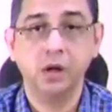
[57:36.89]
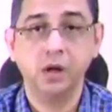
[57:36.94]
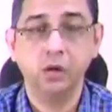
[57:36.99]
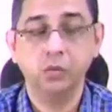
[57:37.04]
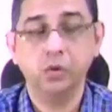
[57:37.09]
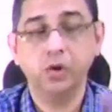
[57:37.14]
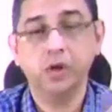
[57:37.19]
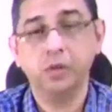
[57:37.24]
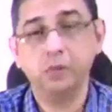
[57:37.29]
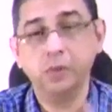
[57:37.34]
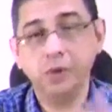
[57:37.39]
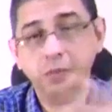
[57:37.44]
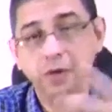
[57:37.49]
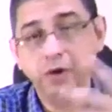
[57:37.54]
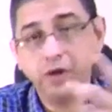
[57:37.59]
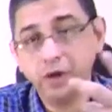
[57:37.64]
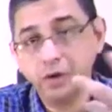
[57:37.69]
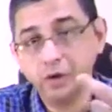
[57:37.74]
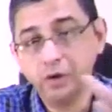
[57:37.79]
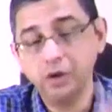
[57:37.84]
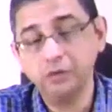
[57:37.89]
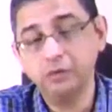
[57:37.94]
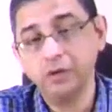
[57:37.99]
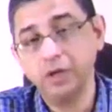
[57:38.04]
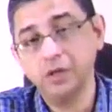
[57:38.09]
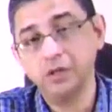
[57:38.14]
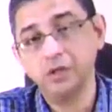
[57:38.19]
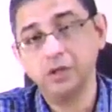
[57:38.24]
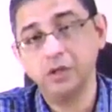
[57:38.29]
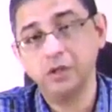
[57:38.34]
What I mean by diurnal
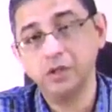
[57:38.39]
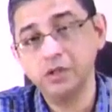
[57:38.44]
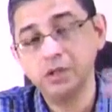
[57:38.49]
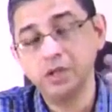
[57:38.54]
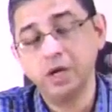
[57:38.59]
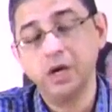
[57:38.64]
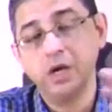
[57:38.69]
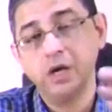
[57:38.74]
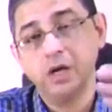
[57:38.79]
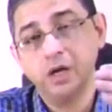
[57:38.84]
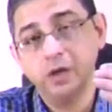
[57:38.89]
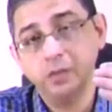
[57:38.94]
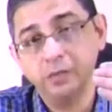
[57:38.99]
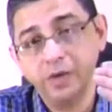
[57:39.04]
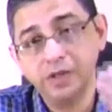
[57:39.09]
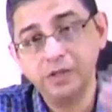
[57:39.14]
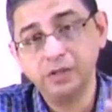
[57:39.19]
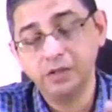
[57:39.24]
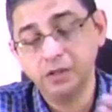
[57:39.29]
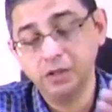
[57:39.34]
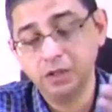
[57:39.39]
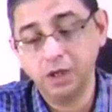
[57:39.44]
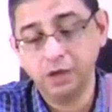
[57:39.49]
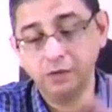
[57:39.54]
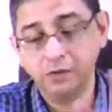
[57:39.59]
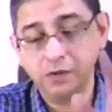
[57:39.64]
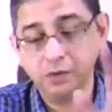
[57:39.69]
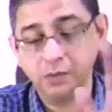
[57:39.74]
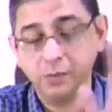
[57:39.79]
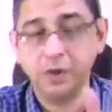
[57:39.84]
variation is, in myasthenia
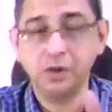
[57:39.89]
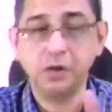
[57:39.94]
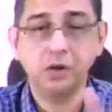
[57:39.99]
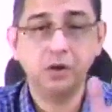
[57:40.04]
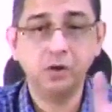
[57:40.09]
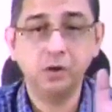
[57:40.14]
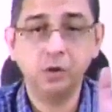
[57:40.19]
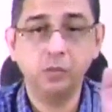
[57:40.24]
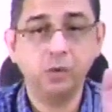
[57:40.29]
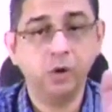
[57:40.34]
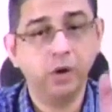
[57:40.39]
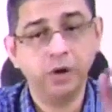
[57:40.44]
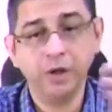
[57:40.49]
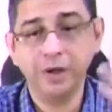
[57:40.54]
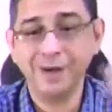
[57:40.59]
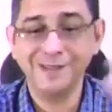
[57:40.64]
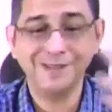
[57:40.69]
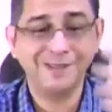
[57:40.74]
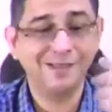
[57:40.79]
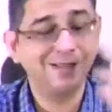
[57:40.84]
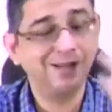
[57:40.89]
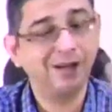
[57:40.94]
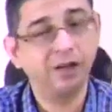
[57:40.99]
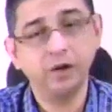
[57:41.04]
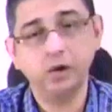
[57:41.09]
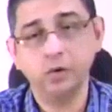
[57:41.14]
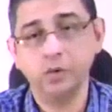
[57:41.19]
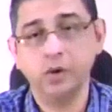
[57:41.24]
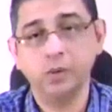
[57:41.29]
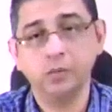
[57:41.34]
gravis, patient in the morning is just like
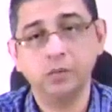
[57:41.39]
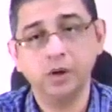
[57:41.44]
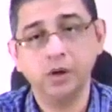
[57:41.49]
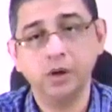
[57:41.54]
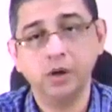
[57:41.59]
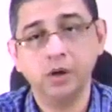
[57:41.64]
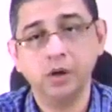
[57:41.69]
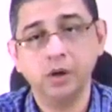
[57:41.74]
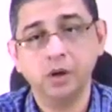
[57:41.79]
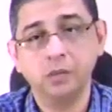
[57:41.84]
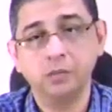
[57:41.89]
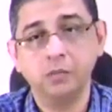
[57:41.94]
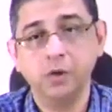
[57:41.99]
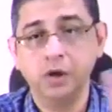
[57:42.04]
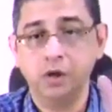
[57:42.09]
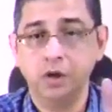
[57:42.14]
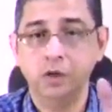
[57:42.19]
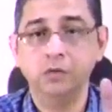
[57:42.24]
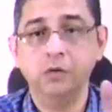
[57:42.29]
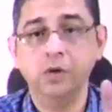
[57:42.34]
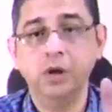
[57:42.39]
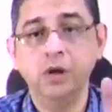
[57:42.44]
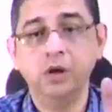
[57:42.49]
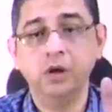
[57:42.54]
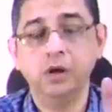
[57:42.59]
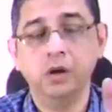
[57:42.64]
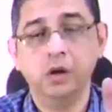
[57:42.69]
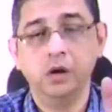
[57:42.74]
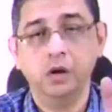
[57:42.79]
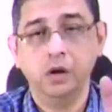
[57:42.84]
you and me. By
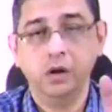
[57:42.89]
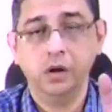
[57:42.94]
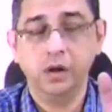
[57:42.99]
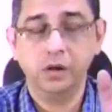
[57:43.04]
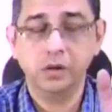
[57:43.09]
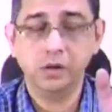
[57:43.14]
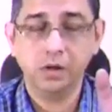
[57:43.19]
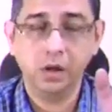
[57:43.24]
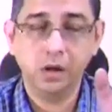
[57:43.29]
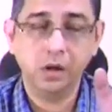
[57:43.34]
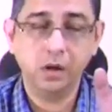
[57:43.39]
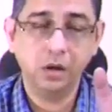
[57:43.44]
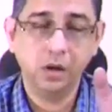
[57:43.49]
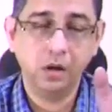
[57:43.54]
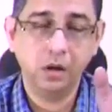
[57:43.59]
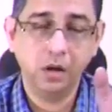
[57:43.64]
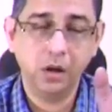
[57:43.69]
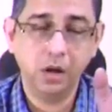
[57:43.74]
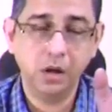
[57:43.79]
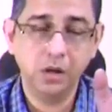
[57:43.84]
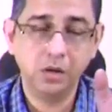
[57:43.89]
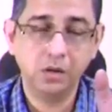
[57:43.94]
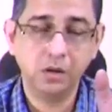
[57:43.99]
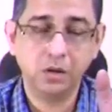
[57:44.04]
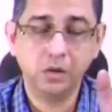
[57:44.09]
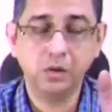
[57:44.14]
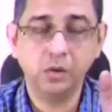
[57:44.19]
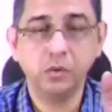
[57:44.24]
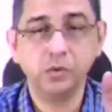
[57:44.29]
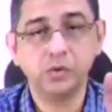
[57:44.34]
evening, it's like eyes
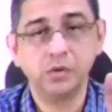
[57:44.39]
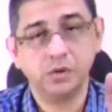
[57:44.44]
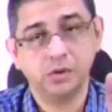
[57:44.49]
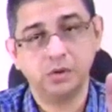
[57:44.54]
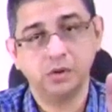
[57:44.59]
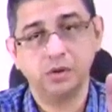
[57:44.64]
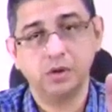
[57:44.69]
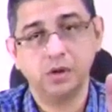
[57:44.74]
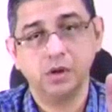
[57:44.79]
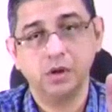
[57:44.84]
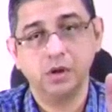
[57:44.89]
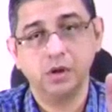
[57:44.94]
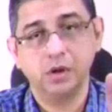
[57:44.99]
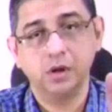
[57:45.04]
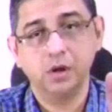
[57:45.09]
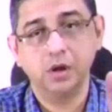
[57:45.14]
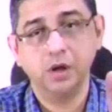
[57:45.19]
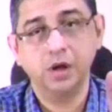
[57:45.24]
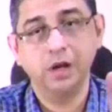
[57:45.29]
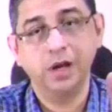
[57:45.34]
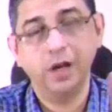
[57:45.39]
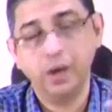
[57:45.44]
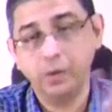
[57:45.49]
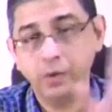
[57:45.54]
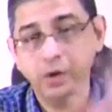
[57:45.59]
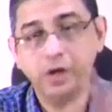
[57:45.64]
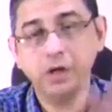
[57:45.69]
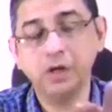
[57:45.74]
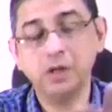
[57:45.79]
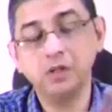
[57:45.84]
are closed. In
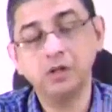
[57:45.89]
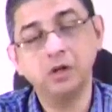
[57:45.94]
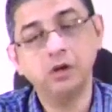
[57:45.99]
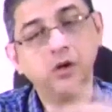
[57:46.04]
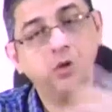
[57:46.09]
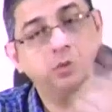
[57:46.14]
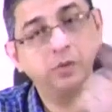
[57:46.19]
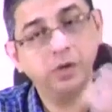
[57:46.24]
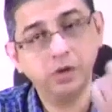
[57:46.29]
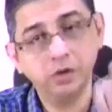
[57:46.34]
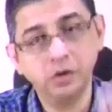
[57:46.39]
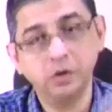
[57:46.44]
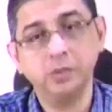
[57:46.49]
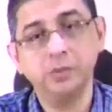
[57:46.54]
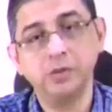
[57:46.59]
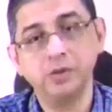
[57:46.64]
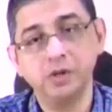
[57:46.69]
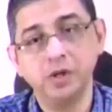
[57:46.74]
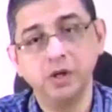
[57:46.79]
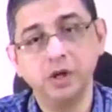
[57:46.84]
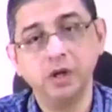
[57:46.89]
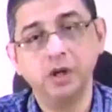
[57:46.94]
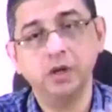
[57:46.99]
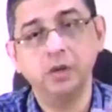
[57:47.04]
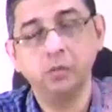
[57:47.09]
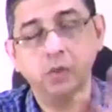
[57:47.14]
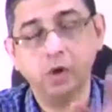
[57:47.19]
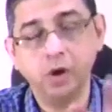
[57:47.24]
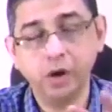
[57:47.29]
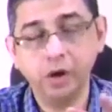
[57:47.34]
Lambert-Eaton syndrome, it is opposite.
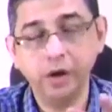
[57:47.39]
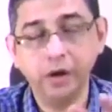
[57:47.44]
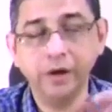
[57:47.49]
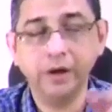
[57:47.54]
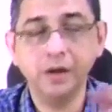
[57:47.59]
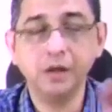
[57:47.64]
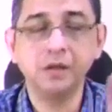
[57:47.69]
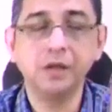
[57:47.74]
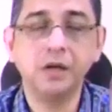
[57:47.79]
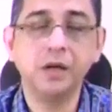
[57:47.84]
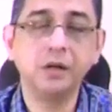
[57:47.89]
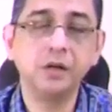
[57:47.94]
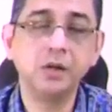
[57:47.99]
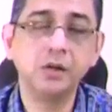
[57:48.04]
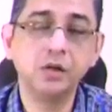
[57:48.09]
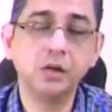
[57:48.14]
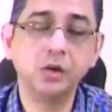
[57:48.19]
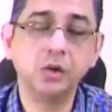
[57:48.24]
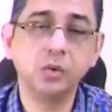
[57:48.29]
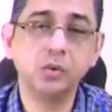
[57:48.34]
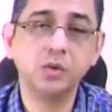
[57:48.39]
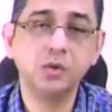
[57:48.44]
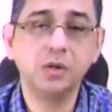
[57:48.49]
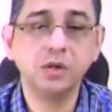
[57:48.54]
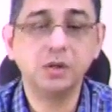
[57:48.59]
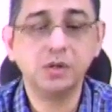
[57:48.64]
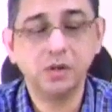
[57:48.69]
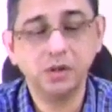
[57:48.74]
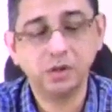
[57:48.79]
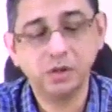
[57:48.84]
In morning, it is like there's a
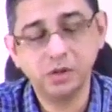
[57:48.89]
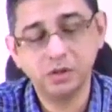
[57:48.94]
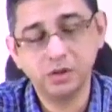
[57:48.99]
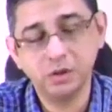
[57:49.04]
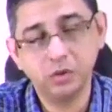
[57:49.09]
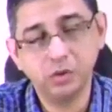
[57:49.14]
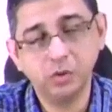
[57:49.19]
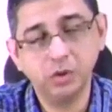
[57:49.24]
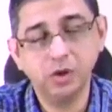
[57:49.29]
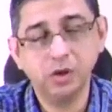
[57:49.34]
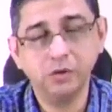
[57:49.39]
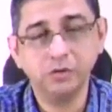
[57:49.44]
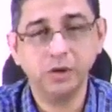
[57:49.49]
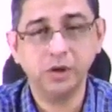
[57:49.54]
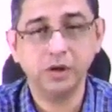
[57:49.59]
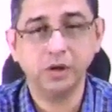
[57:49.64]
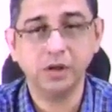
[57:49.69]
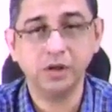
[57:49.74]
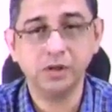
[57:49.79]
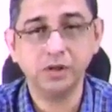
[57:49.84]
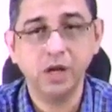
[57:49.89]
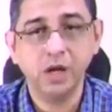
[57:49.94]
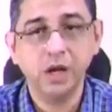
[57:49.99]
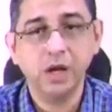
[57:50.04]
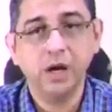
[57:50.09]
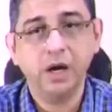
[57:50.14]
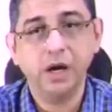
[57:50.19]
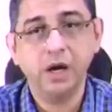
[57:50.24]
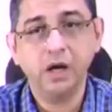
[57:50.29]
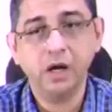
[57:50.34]
ptosis and there's a shoulder weakness.
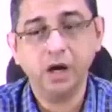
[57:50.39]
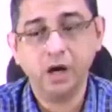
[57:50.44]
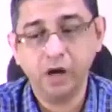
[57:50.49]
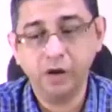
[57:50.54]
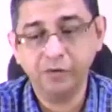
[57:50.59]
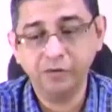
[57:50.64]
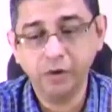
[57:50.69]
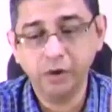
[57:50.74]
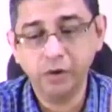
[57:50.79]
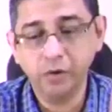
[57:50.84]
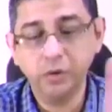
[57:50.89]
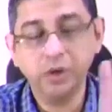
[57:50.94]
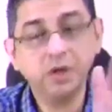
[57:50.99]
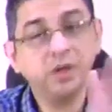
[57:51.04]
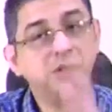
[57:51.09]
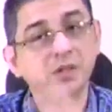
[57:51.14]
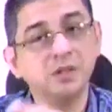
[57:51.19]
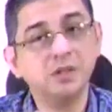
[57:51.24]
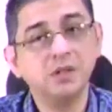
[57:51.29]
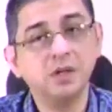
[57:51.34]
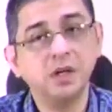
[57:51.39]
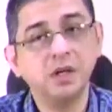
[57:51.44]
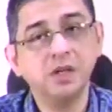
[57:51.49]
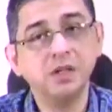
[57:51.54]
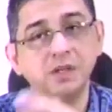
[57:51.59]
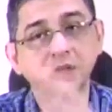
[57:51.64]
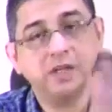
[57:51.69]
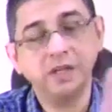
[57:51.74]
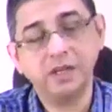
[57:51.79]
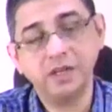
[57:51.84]
And after doing
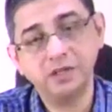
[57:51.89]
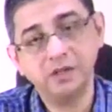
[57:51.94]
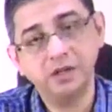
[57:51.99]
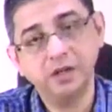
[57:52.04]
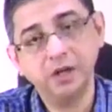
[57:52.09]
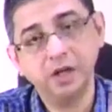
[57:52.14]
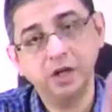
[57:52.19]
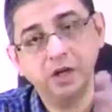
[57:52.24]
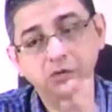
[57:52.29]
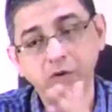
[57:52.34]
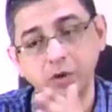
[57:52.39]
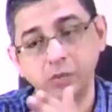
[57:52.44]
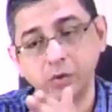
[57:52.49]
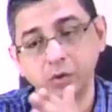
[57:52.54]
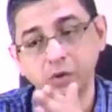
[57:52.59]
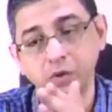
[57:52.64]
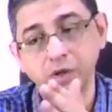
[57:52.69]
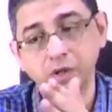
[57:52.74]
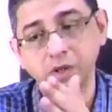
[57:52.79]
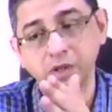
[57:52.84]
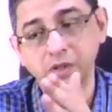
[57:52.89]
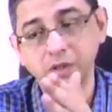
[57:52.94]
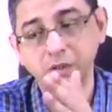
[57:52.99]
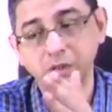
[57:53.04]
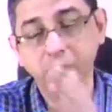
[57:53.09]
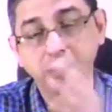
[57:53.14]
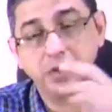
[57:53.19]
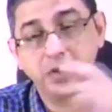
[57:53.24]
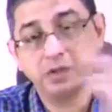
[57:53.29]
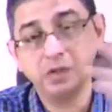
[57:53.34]
exercise and as the day will progress,
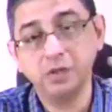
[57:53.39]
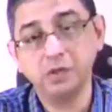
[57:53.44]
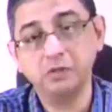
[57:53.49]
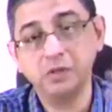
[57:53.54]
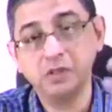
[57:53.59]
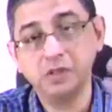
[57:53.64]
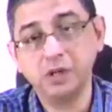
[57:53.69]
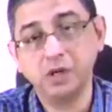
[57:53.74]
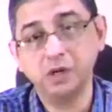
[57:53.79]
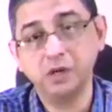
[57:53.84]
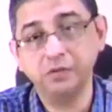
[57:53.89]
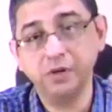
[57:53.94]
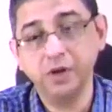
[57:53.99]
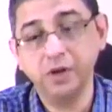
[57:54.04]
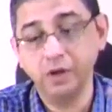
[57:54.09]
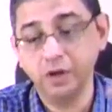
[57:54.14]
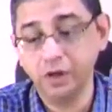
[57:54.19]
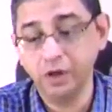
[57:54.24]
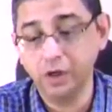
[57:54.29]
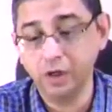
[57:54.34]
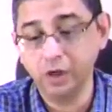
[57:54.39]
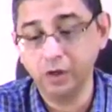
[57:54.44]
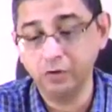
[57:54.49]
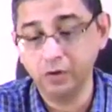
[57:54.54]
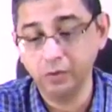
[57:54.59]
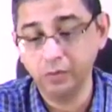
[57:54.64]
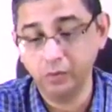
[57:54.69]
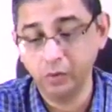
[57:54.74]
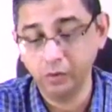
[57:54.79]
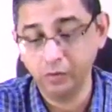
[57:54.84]
the person will start feeling
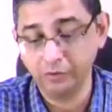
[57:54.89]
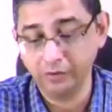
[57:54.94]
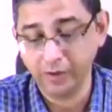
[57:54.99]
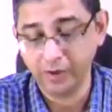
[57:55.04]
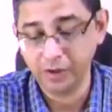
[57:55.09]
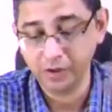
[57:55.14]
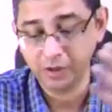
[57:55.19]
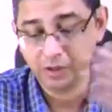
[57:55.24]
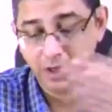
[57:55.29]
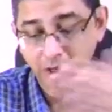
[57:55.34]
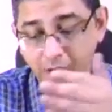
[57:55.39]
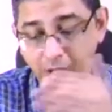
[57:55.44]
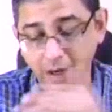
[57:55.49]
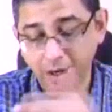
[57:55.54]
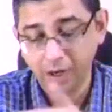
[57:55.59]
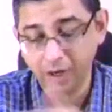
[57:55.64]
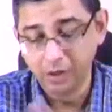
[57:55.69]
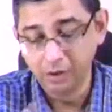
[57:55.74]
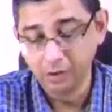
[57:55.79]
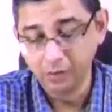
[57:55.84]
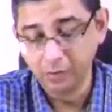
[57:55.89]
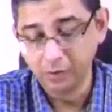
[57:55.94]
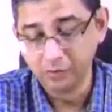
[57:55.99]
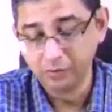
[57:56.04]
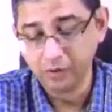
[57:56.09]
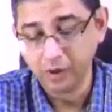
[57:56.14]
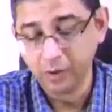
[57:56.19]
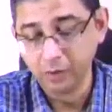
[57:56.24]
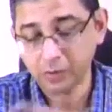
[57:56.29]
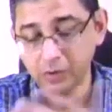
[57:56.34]
relatively more fresh and the
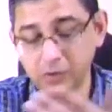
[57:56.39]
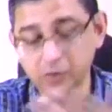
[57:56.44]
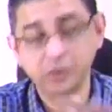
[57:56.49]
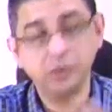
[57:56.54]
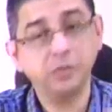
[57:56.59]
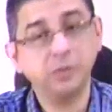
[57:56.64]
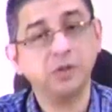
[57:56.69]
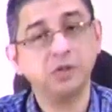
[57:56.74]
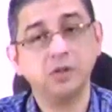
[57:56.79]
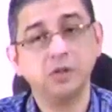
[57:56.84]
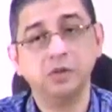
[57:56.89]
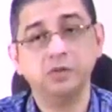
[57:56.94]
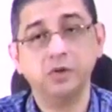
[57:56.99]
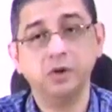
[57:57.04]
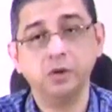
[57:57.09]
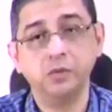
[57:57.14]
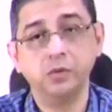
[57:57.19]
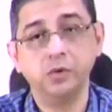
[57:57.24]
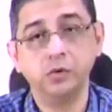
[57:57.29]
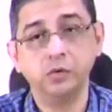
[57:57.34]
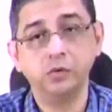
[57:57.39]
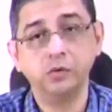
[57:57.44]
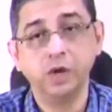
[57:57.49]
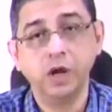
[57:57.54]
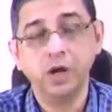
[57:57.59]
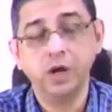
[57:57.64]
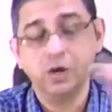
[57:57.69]
performance of the person will improve.